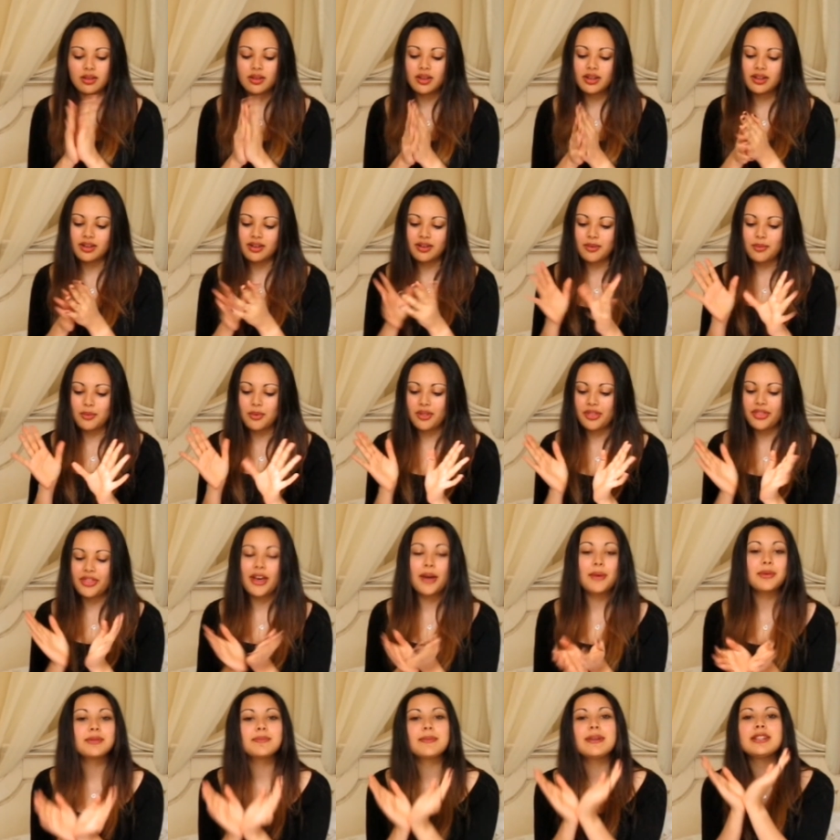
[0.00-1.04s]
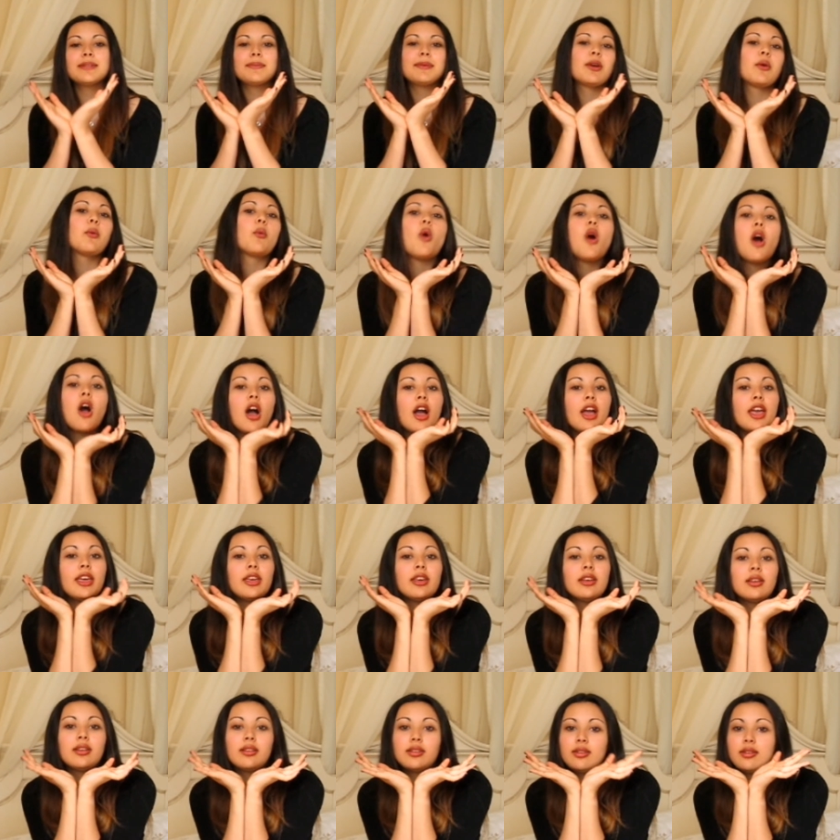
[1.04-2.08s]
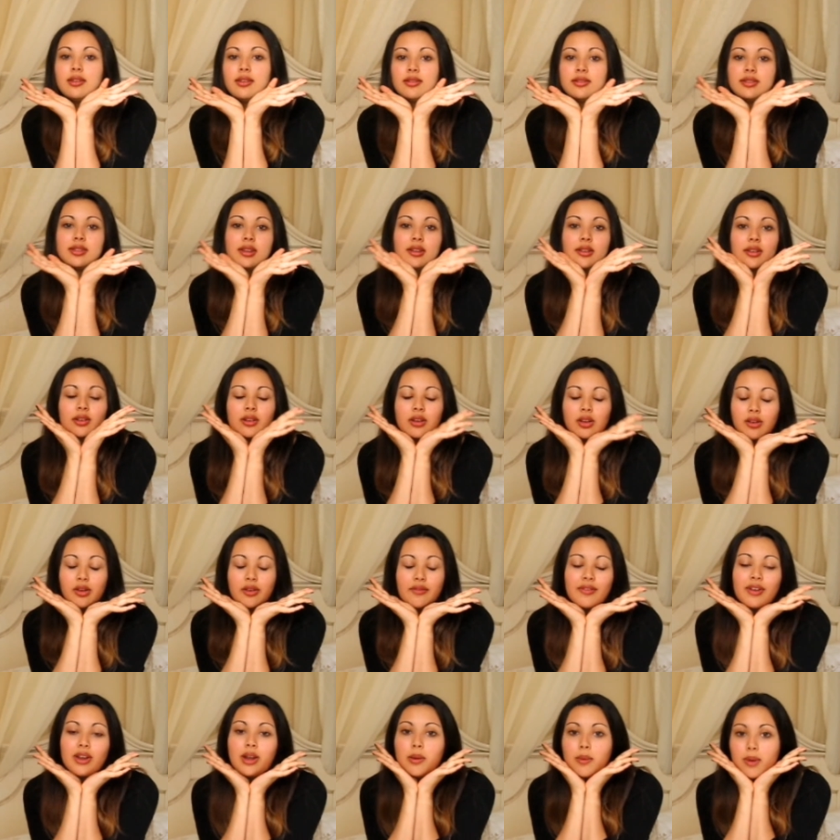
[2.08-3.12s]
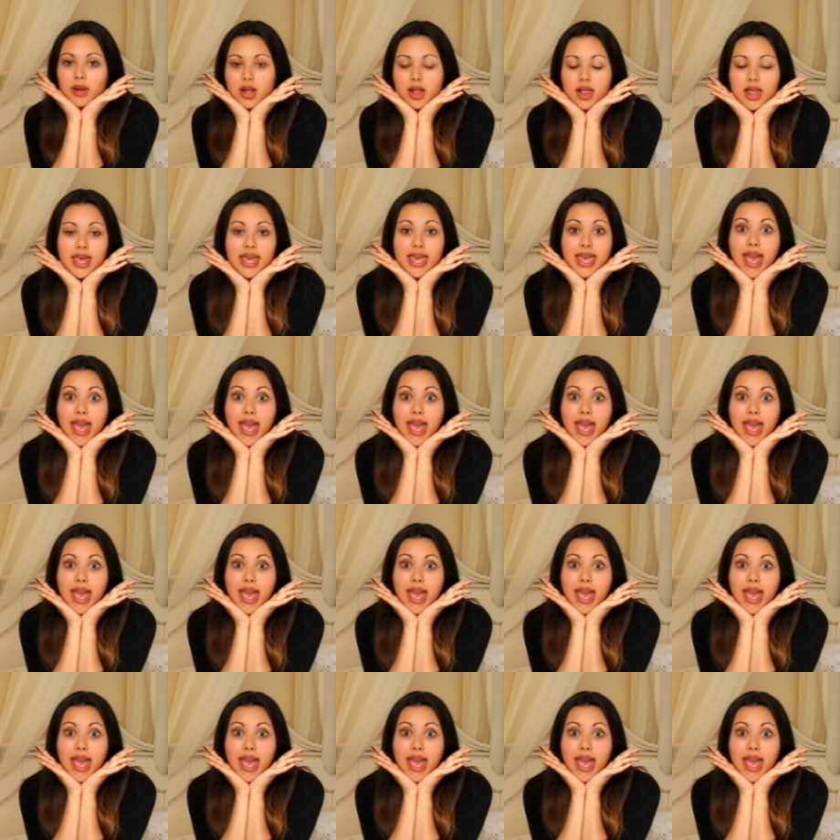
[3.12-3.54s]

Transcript: I don't know what that was meant to be, a Y. It didn't go well.